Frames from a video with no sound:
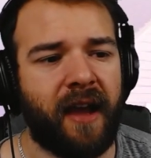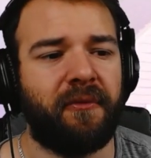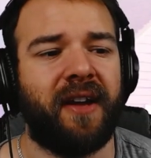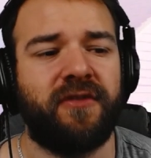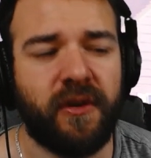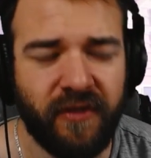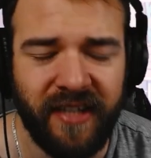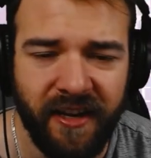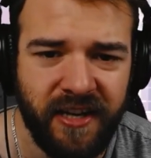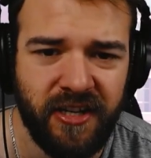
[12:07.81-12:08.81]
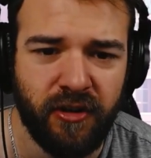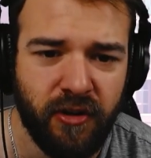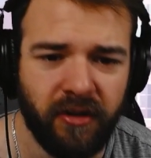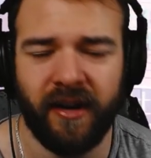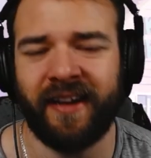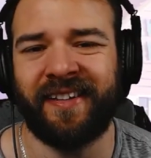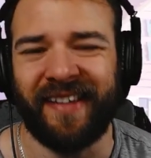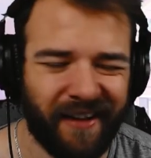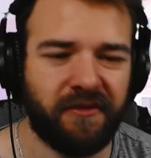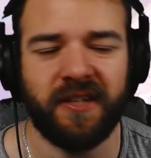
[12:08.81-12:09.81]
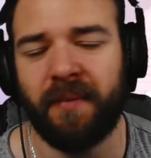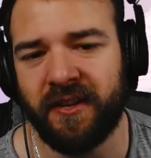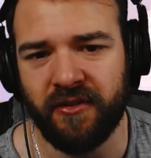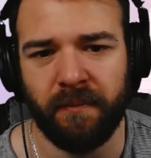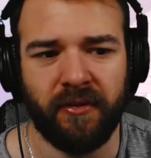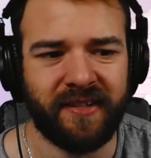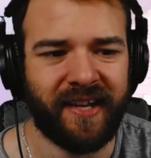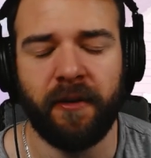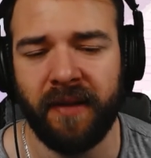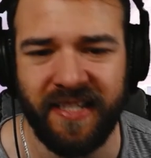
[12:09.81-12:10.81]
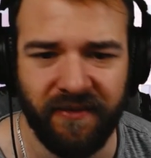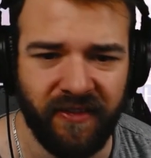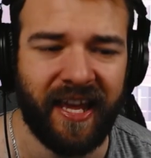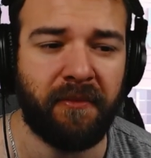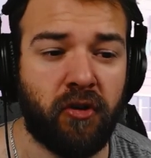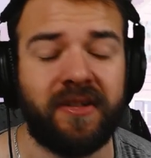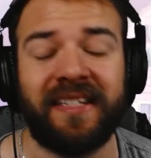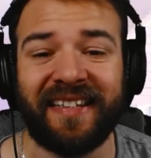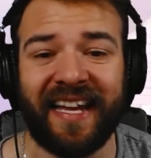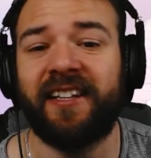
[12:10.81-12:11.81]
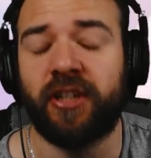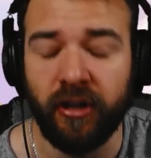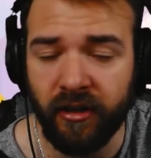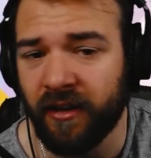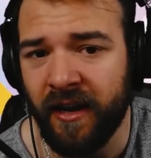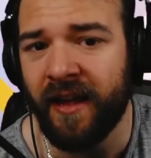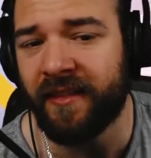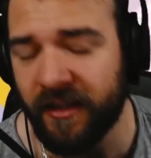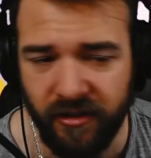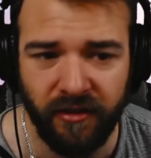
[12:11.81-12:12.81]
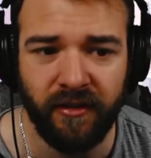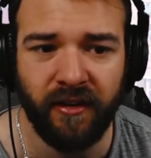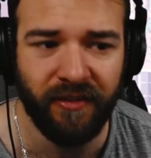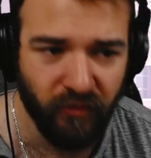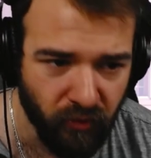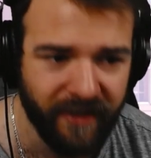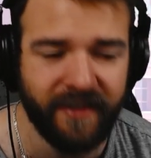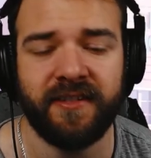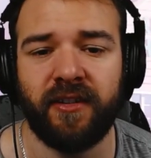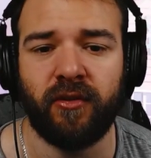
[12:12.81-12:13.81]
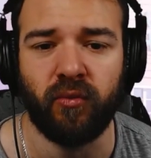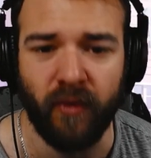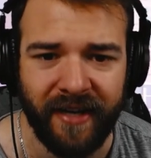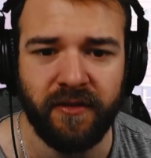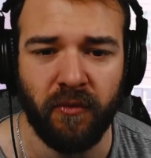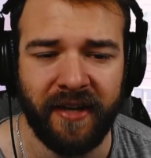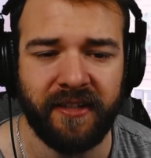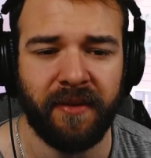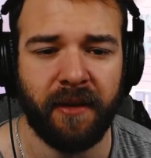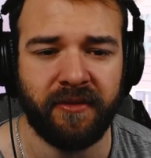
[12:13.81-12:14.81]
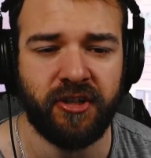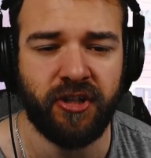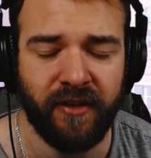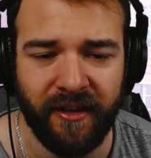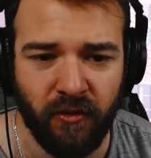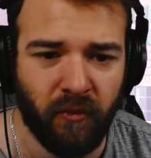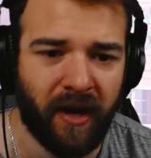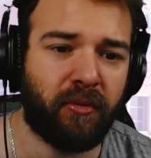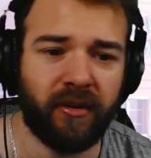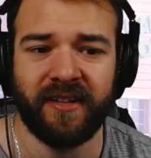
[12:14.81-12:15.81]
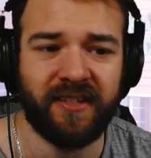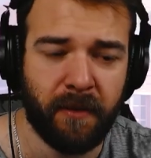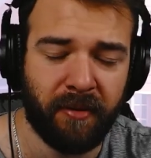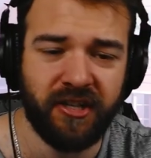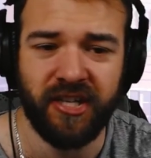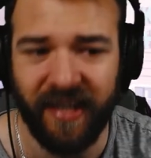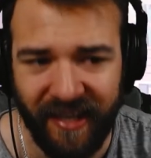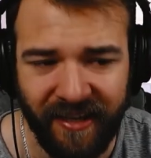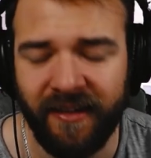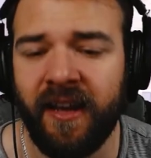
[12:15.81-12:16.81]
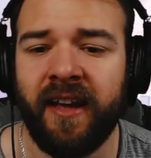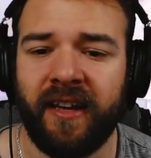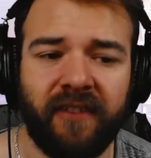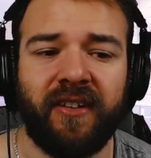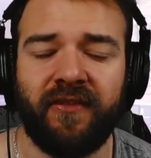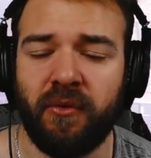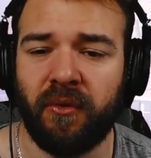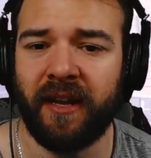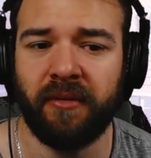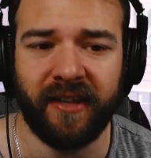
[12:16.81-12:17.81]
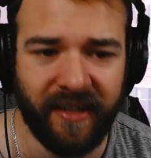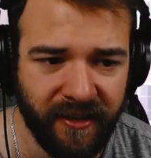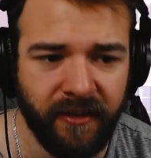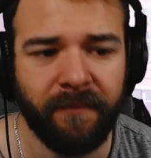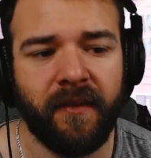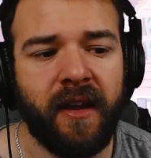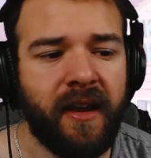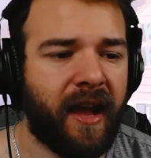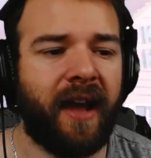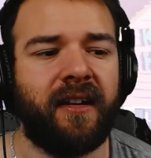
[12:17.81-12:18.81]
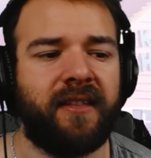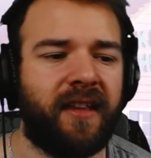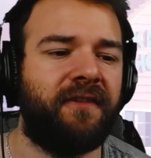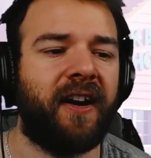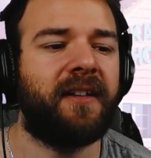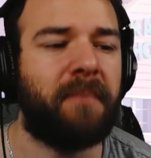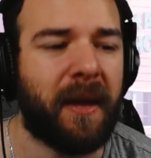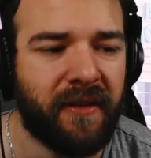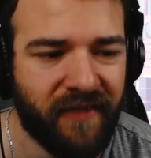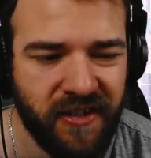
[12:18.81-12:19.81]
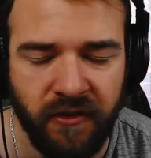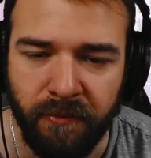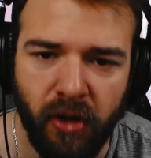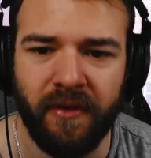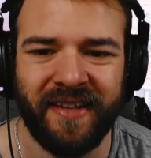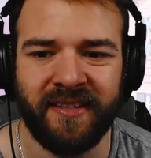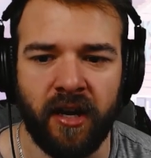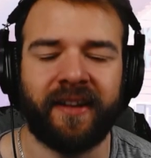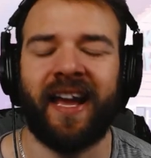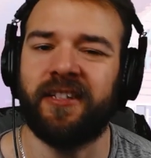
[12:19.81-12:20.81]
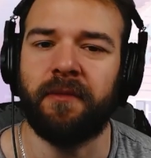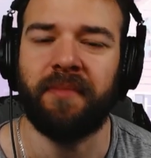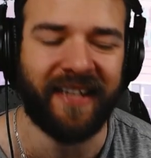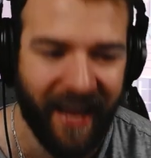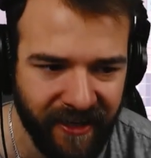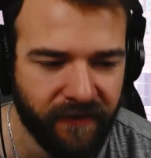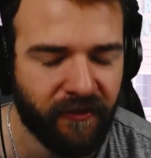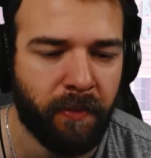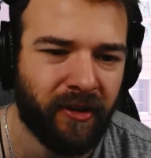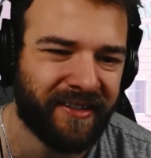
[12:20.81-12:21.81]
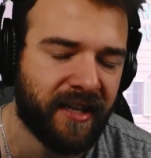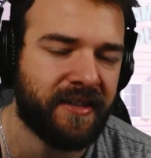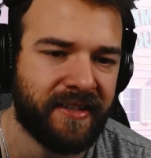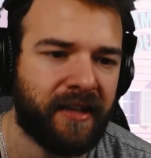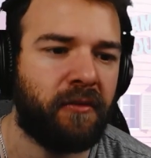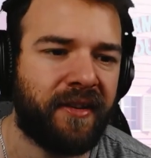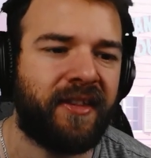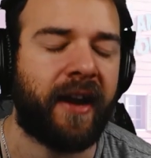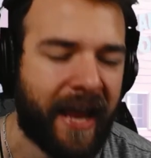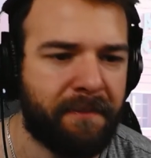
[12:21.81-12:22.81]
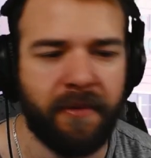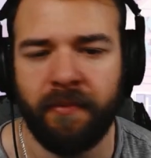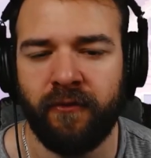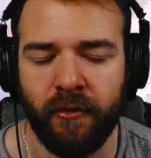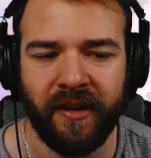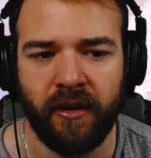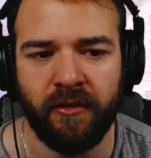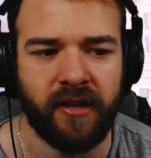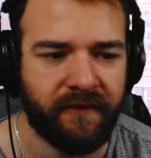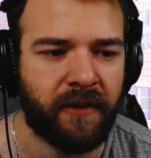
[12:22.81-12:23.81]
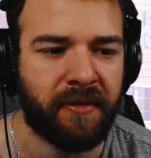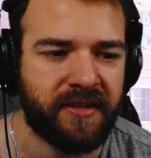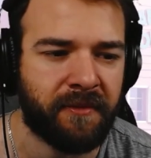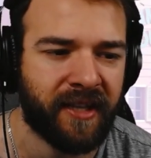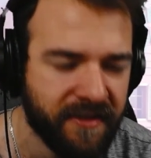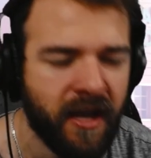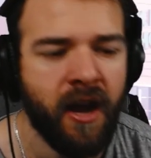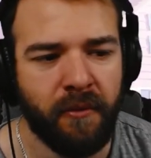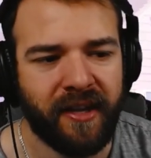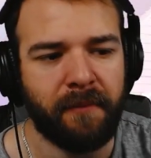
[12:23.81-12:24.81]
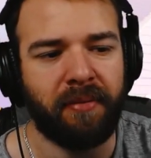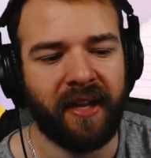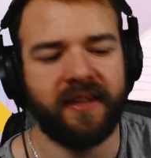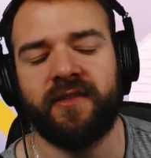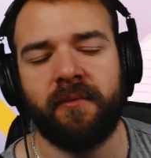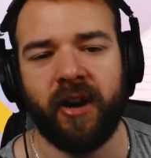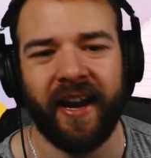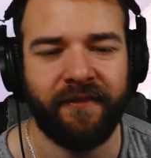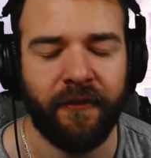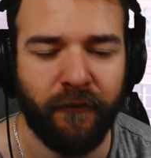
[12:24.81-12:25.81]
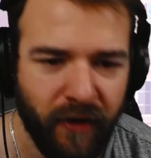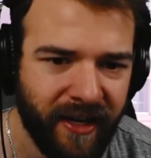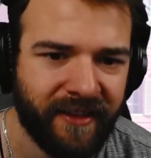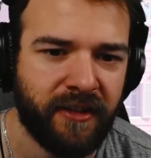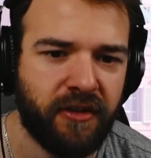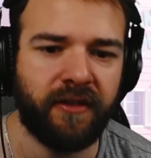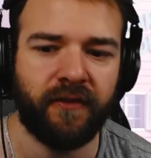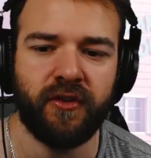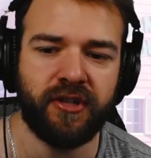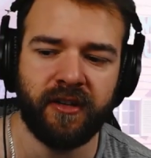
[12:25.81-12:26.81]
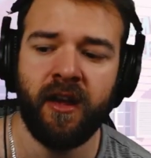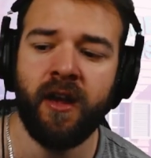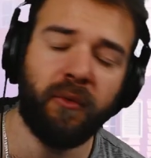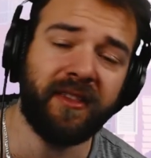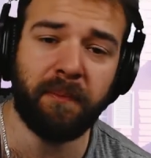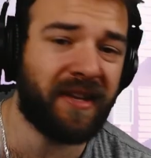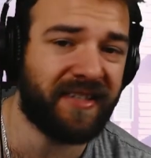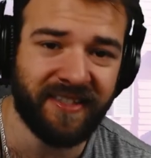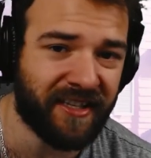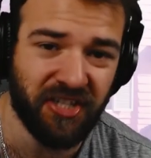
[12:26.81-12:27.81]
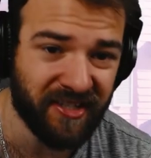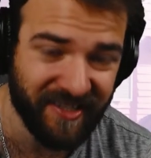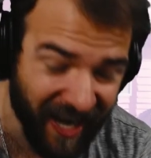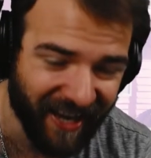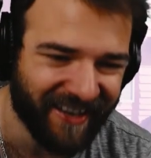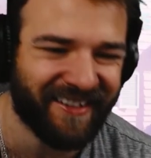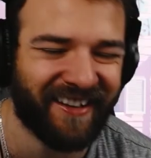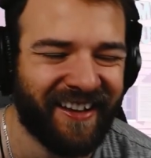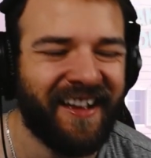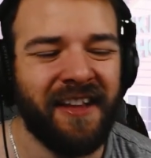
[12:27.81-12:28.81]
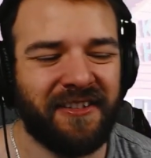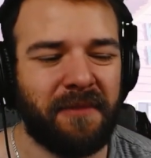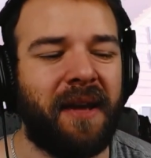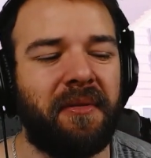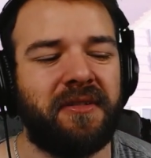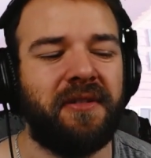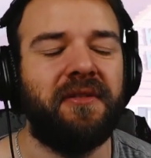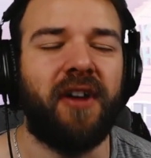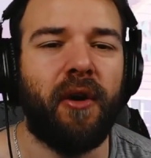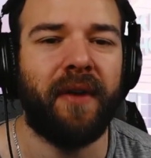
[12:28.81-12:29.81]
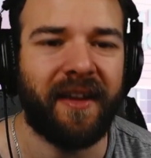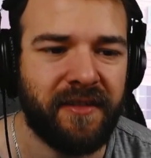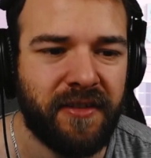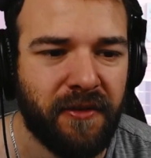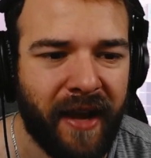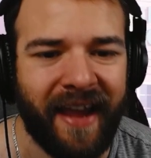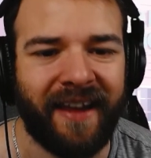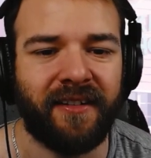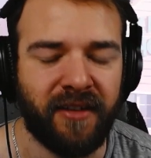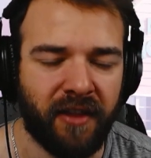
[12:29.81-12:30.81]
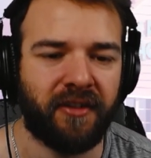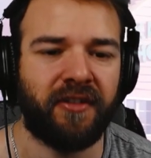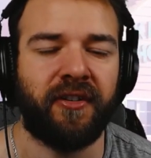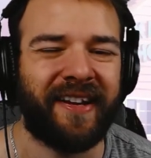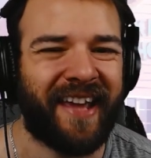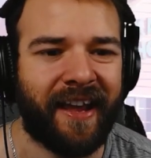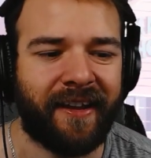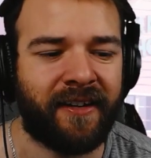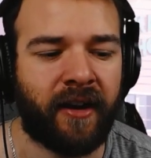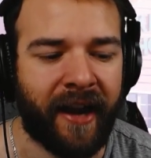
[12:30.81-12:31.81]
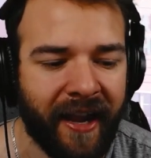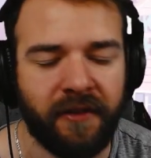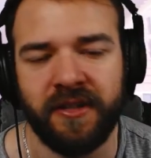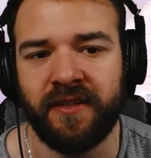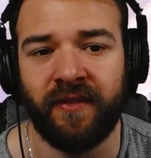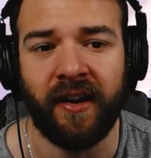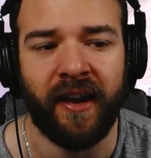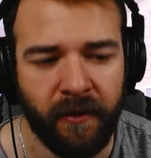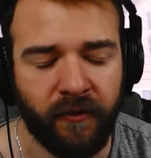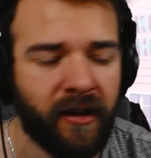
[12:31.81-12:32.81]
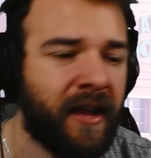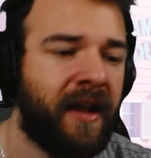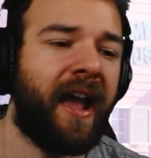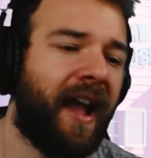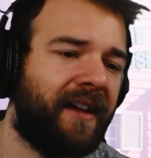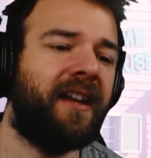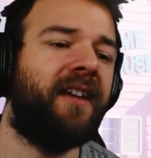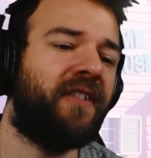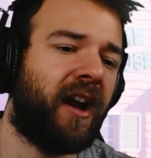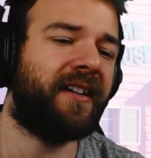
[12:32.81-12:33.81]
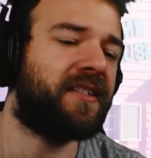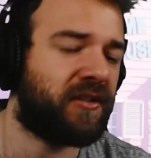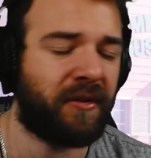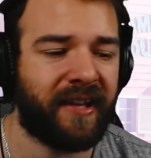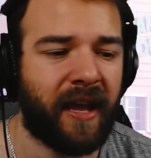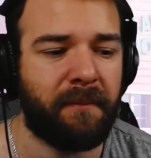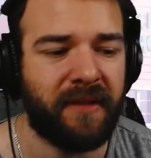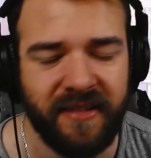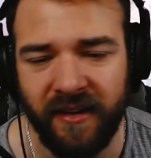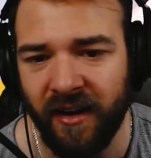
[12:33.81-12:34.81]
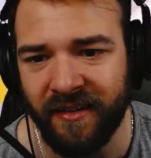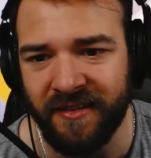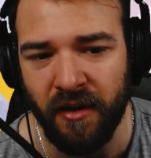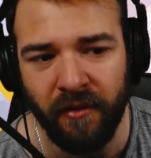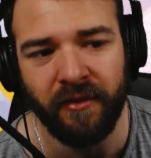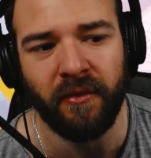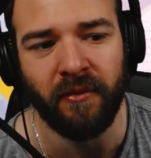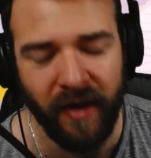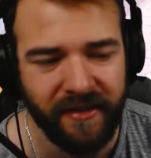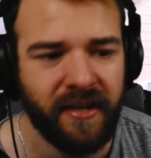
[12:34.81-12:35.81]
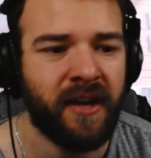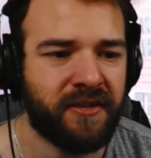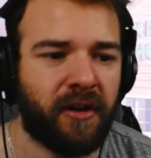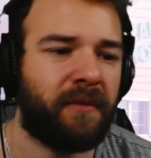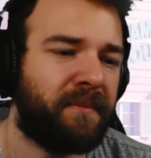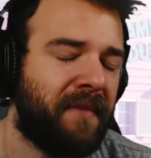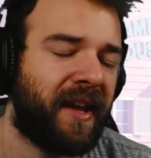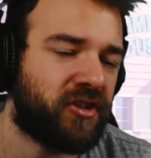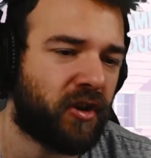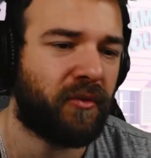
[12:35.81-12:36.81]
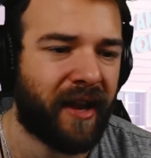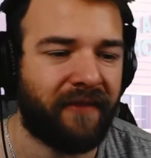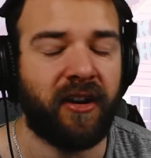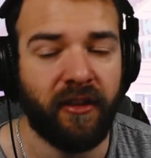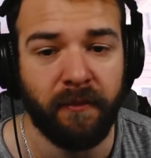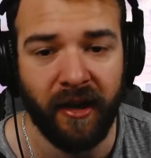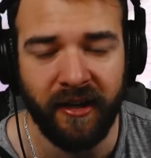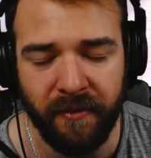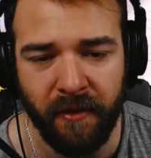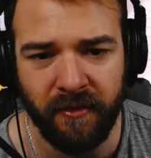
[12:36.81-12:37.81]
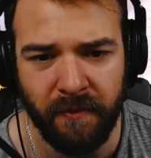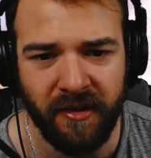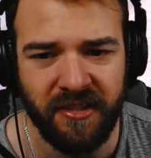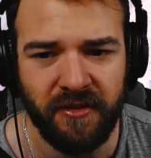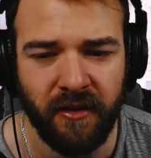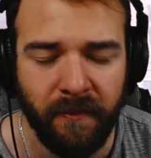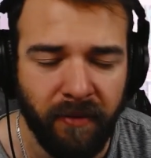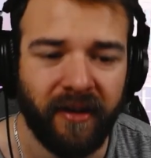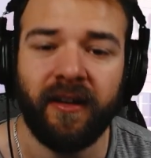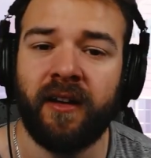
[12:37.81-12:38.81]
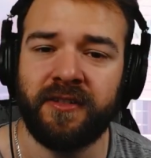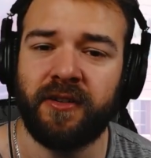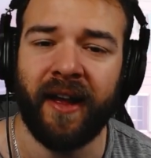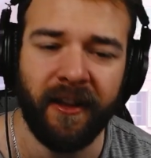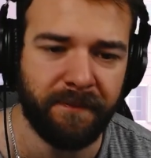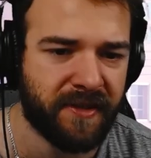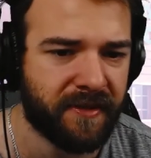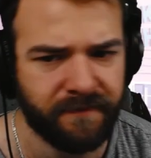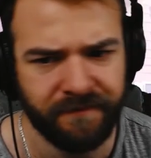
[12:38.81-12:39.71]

We have Swift Retaliation Cooler, again, responds to our opponent's counterplays. If the game goes later than turn 3, this is a great way to be able to ensure that your whiteboard can start punching in, even if you weren't able to kill. And then finally, Baby Vengeful Blow is our catch-up mechanic. If our opponent does deal with our ape before we can go into Heartfelt Plea or something else, we can play this from our hand for free, and then Union Fusion with the pieces that just died to be able to go into another 30k in our hand, which is very helpful. And if not, use a 20k beat stick on his own right. So making sure we have another body to be able to punch into our opponent also helps.